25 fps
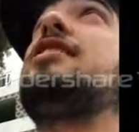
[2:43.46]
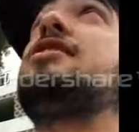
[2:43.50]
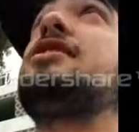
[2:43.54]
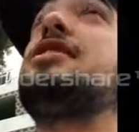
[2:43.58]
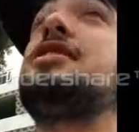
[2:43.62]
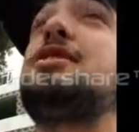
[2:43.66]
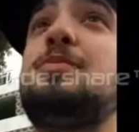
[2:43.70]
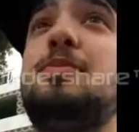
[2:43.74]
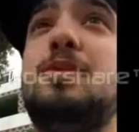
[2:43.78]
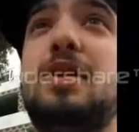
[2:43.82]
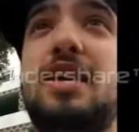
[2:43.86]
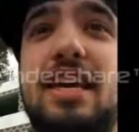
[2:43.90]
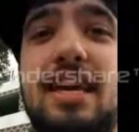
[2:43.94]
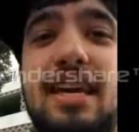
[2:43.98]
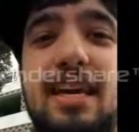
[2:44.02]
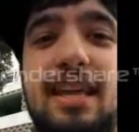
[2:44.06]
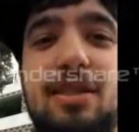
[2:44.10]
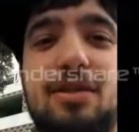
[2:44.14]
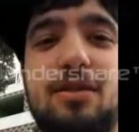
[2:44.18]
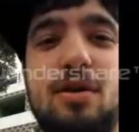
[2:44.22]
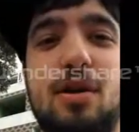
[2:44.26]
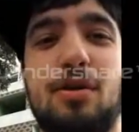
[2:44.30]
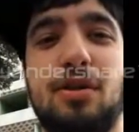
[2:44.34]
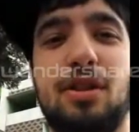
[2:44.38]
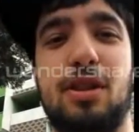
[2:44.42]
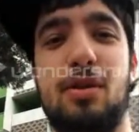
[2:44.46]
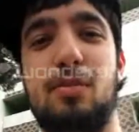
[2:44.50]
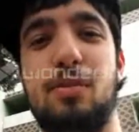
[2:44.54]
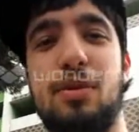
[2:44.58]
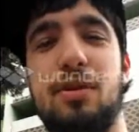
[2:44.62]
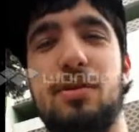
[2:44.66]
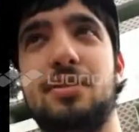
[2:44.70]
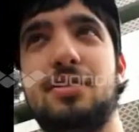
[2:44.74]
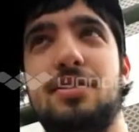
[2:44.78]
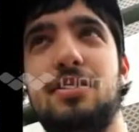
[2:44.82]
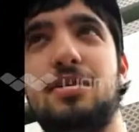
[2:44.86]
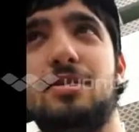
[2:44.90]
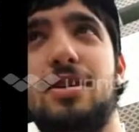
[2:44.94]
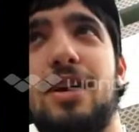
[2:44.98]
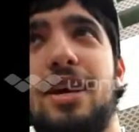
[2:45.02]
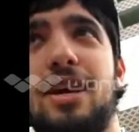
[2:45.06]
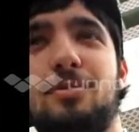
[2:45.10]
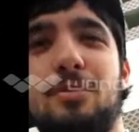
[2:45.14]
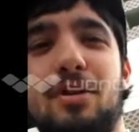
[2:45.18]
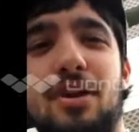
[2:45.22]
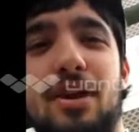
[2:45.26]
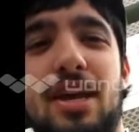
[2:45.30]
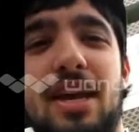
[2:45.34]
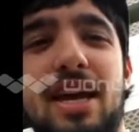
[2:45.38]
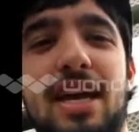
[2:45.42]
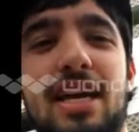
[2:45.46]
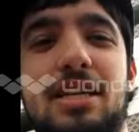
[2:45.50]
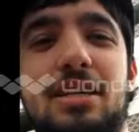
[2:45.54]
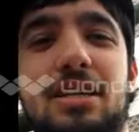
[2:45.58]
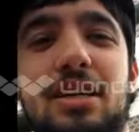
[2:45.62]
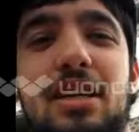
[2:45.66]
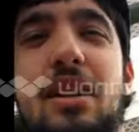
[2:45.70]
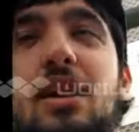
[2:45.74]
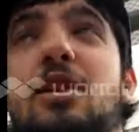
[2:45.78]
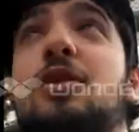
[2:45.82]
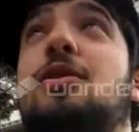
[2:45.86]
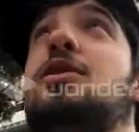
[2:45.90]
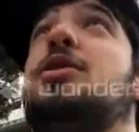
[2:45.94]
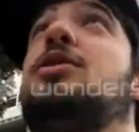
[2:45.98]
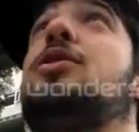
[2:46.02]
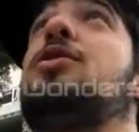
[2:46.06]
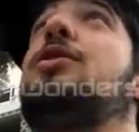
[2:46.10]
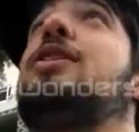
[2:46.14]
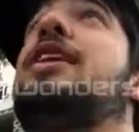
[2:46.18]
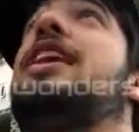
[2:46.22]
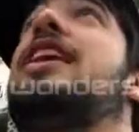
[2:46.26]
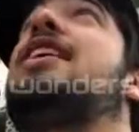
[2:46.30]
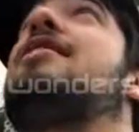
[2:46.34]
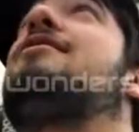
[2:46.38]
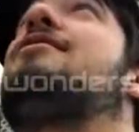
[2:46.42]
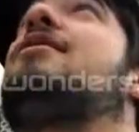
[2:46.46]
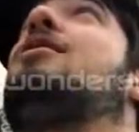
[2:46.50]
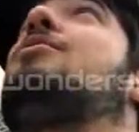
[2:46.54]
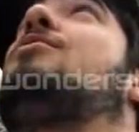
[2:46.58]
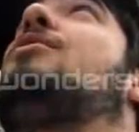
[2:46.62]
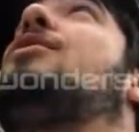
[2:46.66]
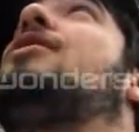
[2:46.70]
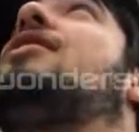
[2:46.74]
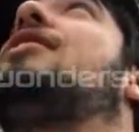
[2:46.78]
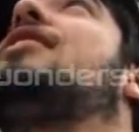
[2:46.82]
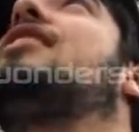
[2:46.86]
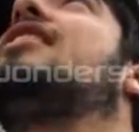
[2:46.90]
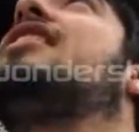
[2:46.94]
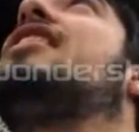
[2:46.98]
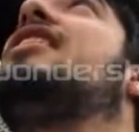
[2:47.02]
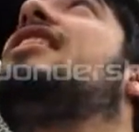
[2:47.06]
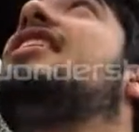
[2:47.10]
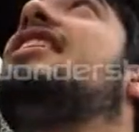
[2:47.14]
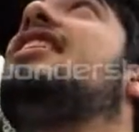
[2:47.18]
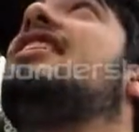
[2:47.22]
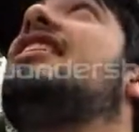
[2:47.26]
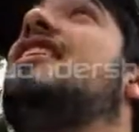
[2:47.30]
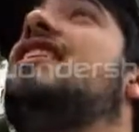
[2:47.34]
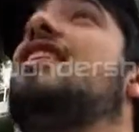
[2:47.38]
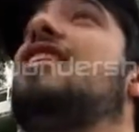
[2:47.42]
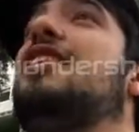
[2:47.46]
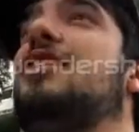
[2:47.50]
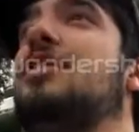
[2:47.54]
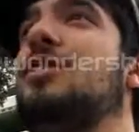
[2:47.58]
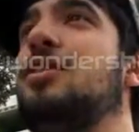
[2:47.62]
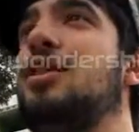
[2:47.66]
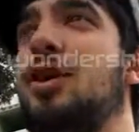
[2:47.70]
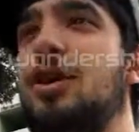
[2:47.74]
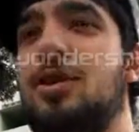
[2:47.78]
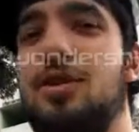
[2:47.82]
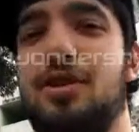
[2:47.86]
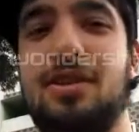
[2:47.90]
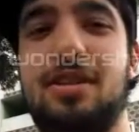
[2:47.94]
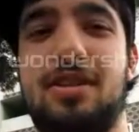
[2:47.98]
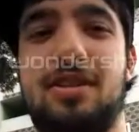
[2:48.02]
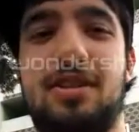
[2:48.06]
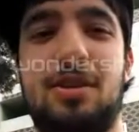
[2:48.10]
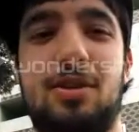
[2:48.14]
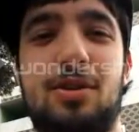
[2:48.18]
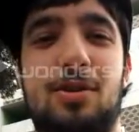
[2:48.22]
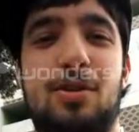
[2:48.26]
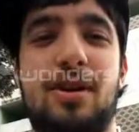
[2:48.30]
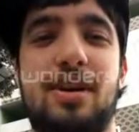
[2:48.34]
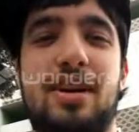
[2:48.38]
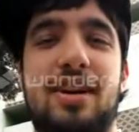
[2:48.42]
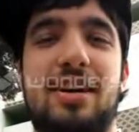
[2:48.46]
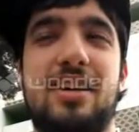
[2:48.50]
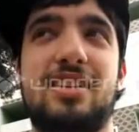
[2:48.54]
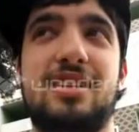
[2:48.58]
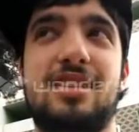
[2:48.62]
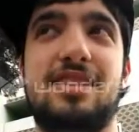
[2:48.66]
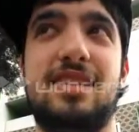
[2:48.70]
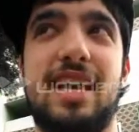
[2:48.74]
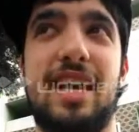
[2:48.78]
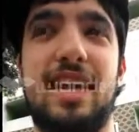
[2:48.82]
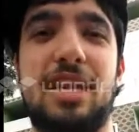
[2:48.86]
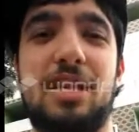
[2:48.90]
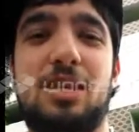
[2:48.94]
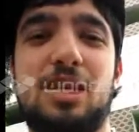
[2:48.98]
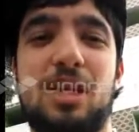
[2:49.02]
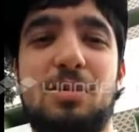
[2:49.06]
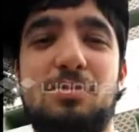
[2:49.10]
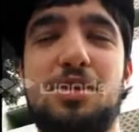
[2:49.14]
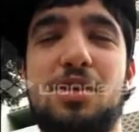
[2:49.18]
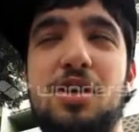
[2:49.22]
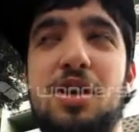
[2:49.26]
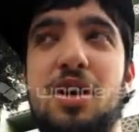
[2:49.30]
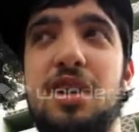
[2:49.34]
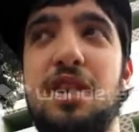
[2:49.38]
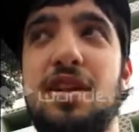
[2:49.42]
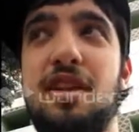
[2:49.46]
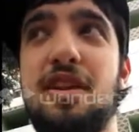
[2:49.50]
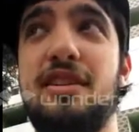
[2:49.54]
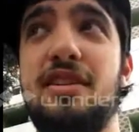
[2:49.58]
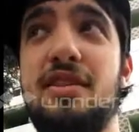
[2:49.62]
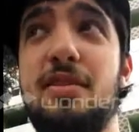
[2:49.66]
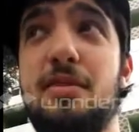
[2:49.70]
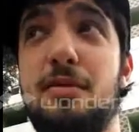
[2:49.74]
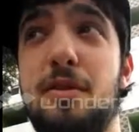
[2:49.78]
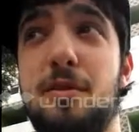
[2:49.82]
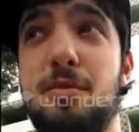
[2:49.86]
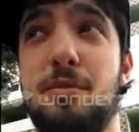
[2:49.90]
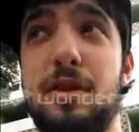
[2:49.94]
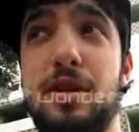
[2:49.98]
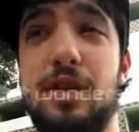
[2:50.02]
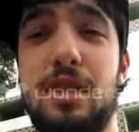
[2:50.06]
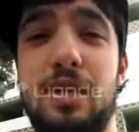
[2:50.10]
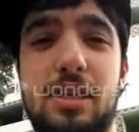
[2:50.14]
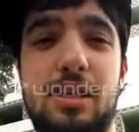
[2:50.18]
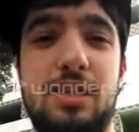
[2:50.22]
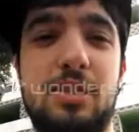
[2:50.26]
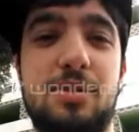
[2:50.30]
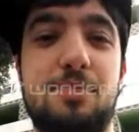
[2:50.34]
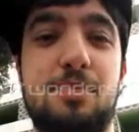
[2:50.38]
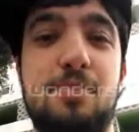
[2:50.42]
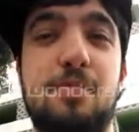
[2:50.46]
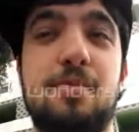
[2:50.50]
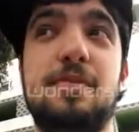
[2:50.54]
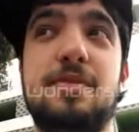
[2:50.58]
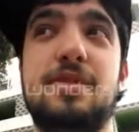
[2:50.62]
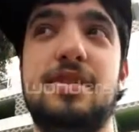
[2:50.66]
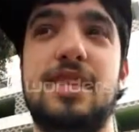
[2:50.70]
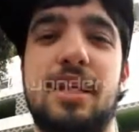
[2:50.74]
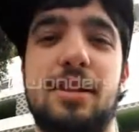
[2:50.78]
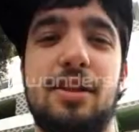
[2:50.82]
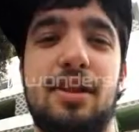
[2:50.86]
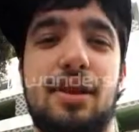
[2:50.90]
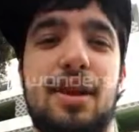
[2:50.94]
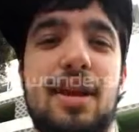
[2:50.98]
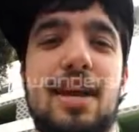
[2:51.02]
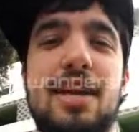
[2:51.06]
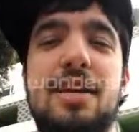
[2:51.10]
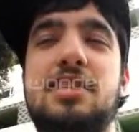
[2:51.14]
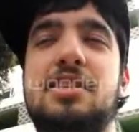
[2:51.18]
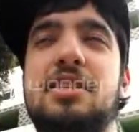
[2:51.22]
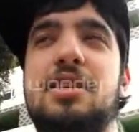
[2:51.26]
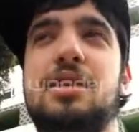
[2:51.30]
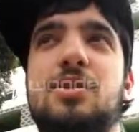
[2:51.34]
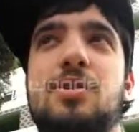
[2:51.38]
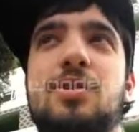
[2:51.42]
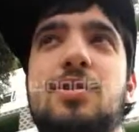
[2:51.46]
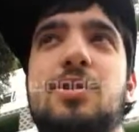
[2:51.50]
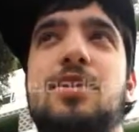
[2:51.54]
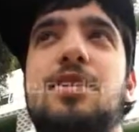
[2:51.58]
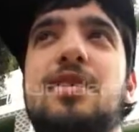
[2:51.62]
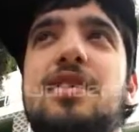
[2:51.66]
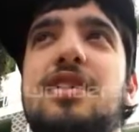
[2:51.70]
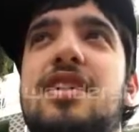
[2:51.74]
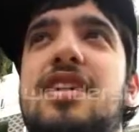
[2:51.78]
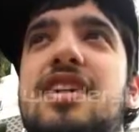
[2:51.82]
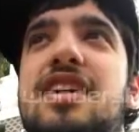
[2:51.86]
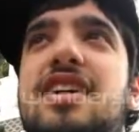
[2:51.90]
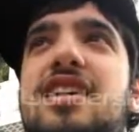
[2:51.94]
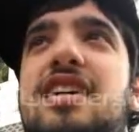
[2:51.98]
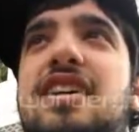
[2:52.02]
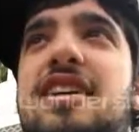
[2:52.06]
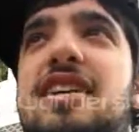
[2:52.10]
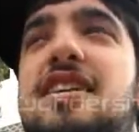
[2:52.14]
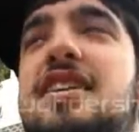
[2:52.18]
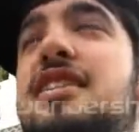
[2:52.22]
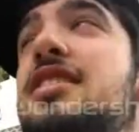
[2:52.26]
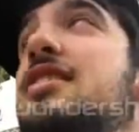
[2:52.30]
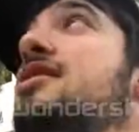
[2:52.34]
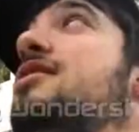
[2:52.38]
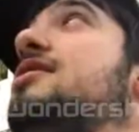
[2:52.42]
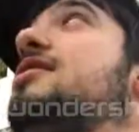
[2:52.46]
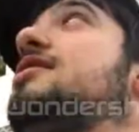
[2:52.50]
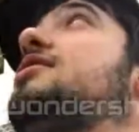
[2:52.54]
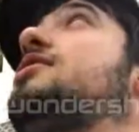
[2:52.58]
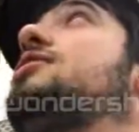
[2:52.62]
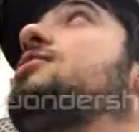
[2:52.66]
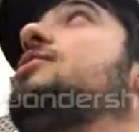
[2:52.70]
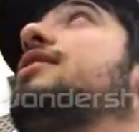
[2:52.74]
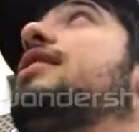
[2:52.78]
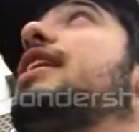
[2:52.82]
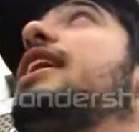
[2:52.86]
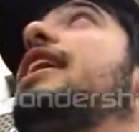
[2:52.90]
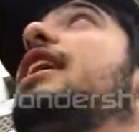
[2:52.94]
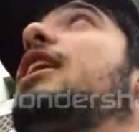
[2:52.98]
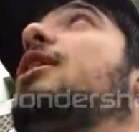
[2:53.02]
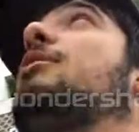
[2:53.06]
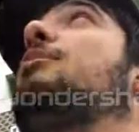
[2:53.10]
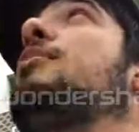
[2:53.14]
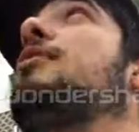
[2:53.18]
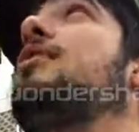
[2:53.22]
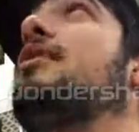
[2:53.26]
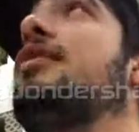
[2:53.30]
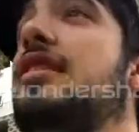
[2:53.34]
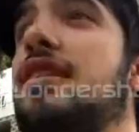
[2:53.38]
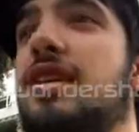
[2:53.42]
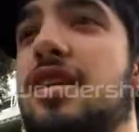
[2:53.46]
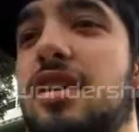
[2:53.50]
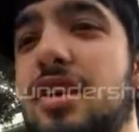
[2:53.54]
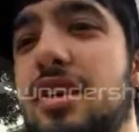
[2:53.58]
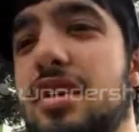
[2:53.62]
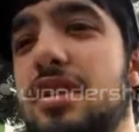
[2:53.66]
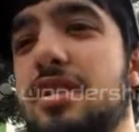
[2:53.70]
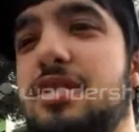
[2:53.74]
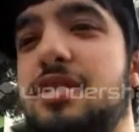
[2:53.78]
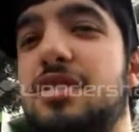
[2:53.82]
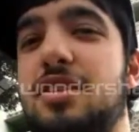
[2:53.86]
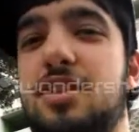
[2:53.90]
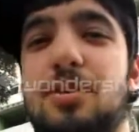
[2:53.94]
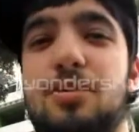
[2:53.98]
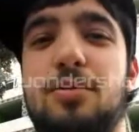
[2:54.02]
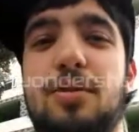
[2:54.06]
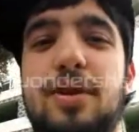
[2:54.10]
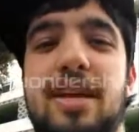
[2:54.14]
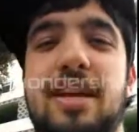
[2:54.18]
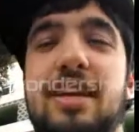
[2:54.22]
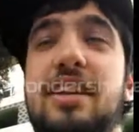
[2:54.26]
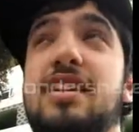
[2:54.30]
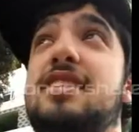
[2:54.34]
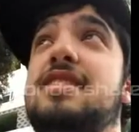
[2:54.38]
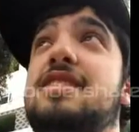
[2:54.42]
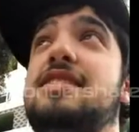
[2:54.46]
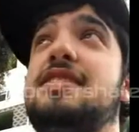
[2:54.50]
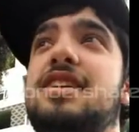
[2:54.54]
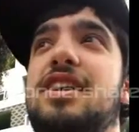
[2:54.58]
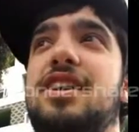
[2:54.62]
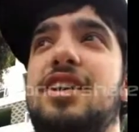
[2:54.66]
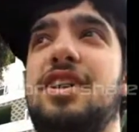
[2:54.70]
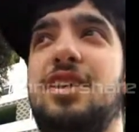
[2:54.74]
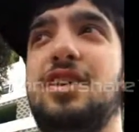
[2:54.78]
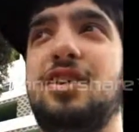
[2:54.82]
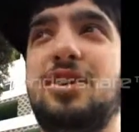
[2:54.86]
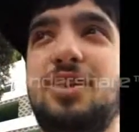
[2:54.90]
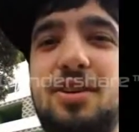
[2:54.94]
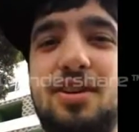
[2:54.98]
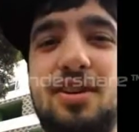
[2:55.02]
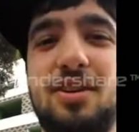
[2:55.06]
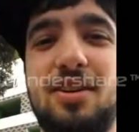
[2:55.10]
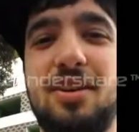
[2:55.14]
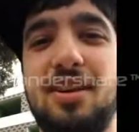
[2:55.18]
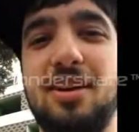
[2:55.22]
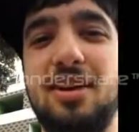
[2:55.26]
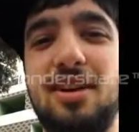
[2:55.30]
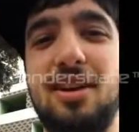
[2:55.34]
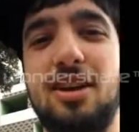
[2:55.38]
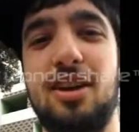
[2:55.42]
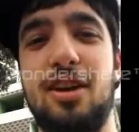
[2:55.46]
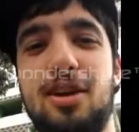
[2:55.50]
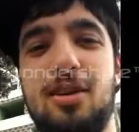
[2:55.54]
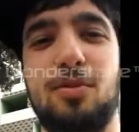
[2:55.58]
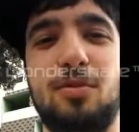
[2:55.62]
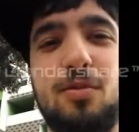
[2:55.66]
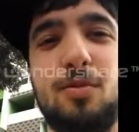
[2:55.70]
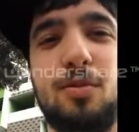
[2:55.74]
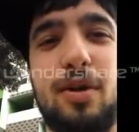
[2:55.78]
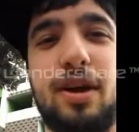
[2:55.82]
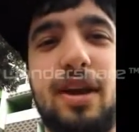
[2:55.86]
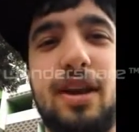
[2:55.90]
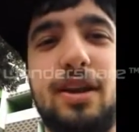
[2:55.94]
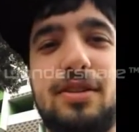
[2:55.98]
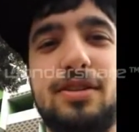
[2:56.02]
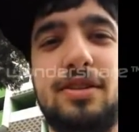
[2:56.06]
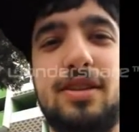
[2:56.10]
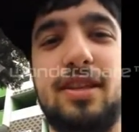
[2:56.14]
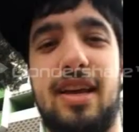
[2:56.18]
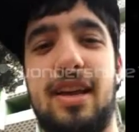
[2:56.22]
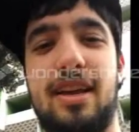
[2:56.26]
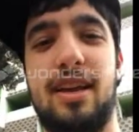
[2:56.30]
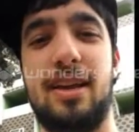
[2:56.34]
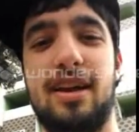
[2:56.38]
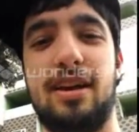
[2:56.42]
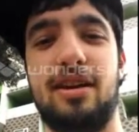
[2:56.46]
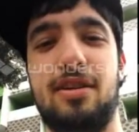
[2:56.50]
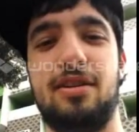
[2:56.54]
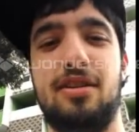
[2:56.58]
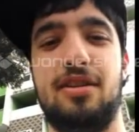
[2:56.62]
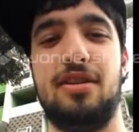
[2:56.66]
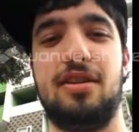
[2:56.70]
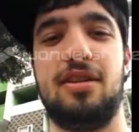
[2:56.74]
just be throwing the ball to a random location, and I'll call out if I want Lauren to take a jump shot from a set location or just do a layup to the ring. So get onto that now.